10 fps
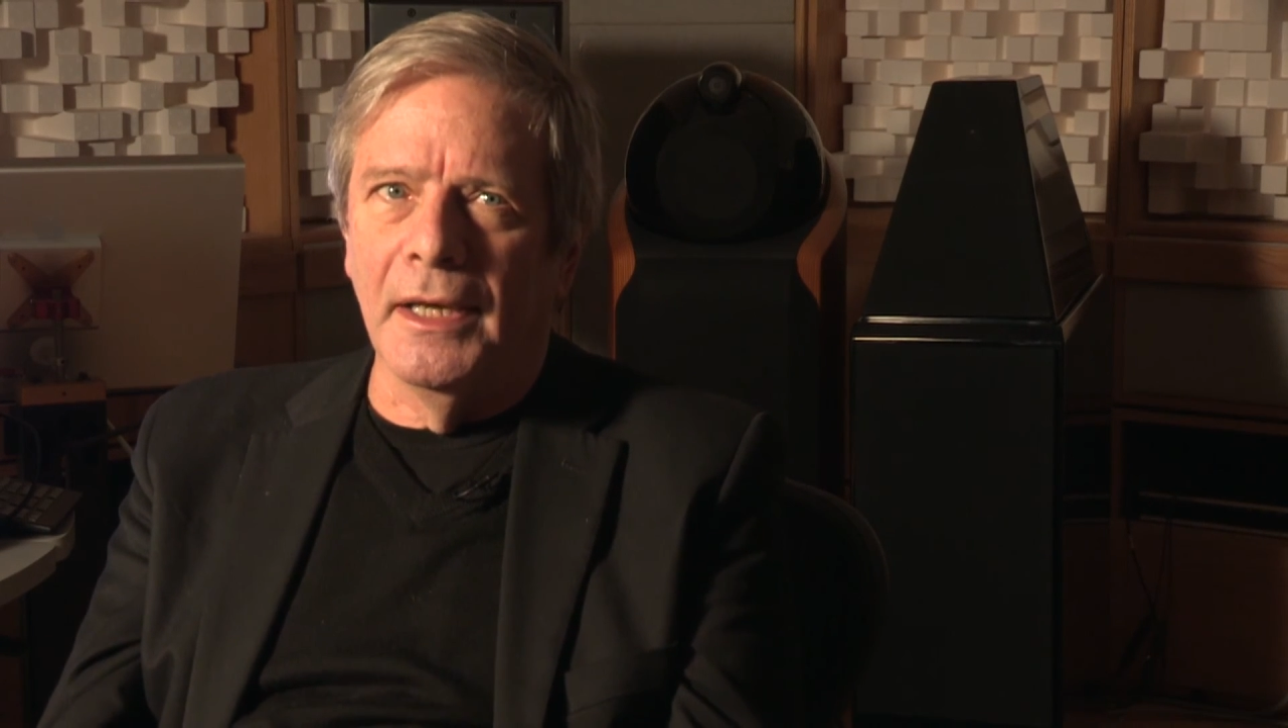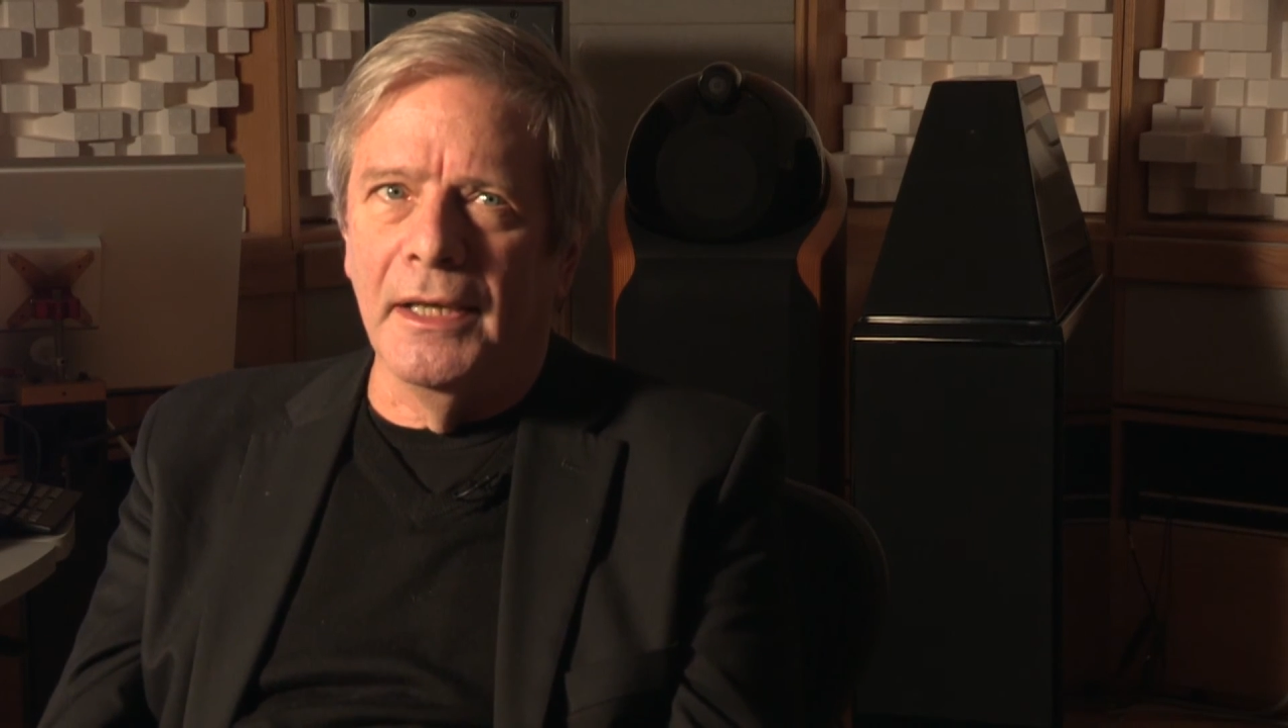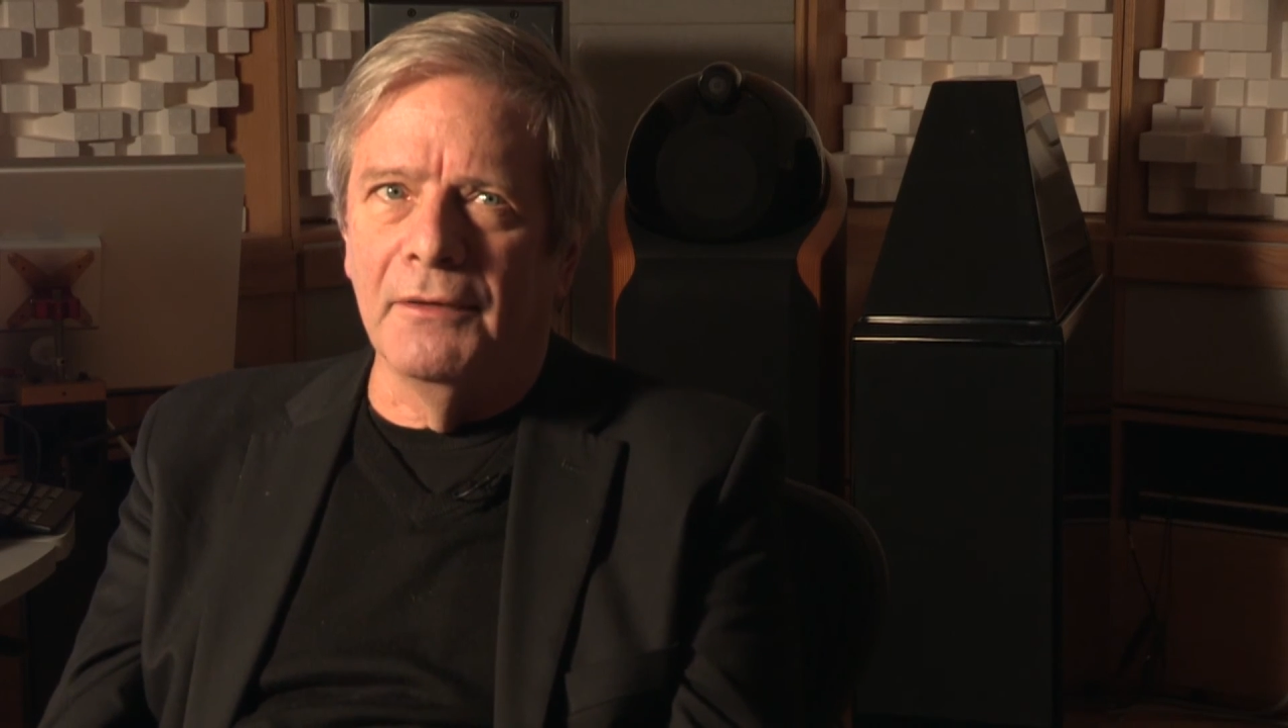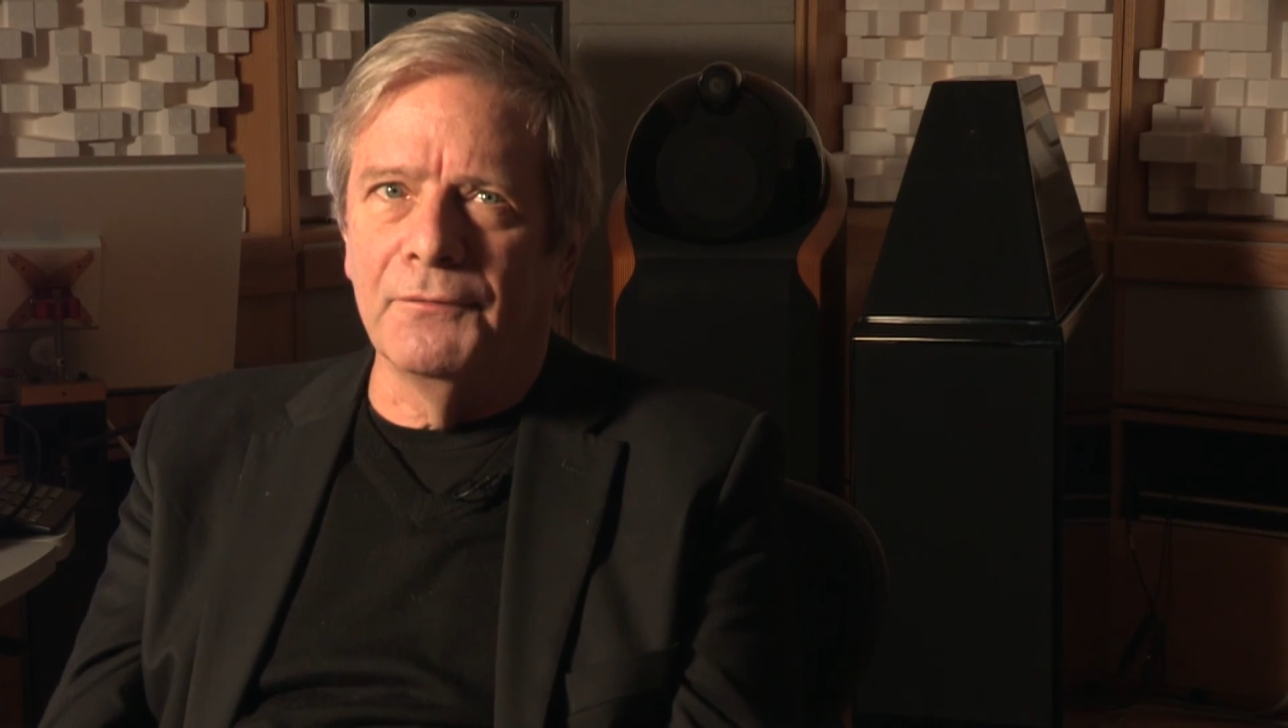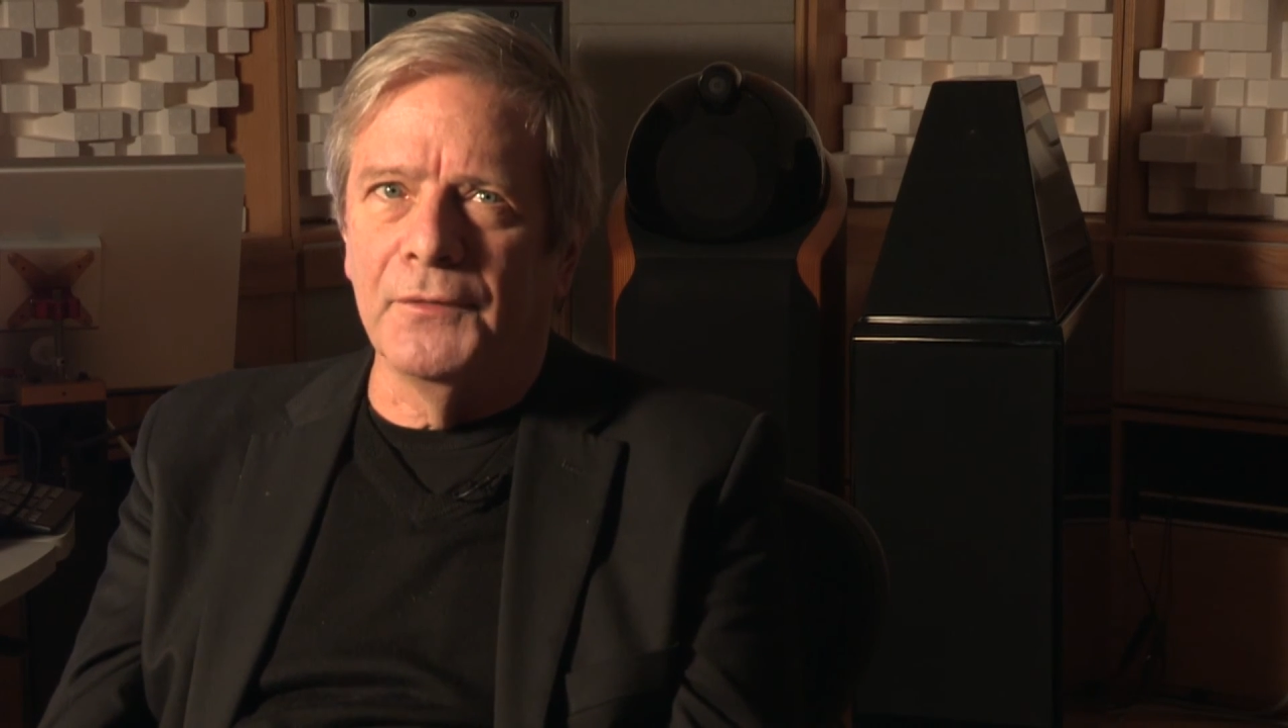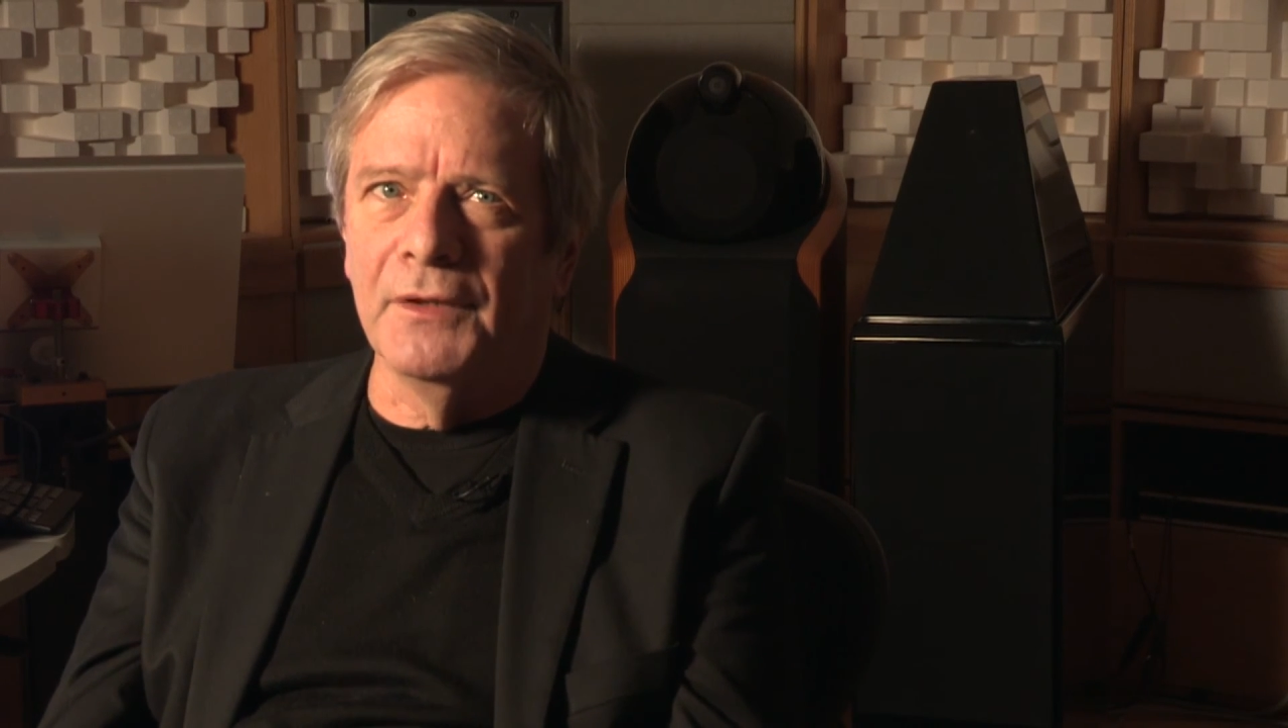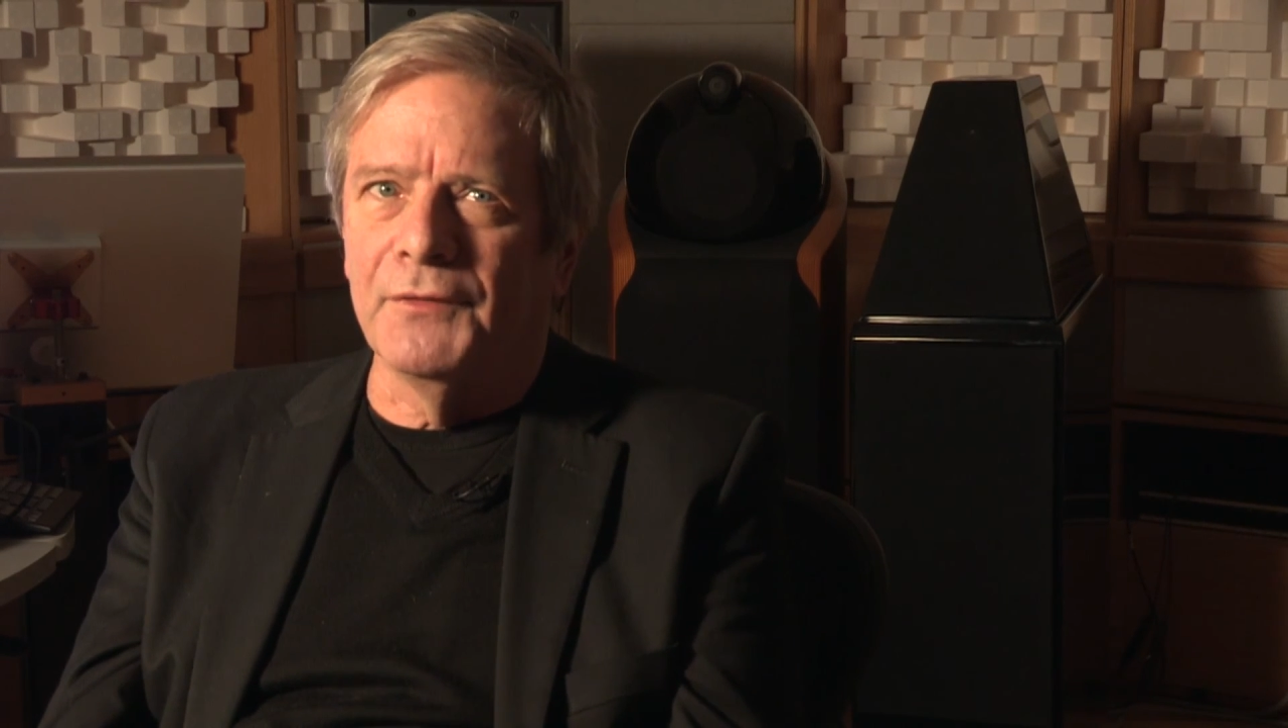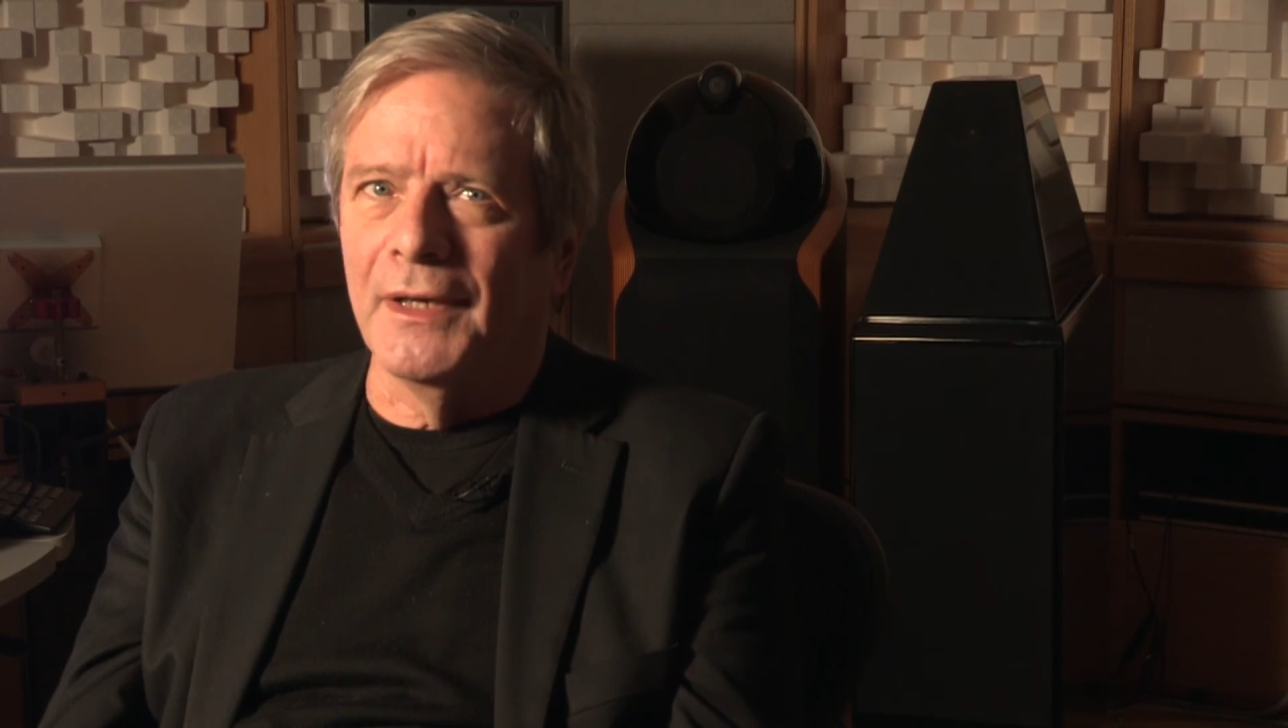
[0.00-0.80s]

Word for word: If, if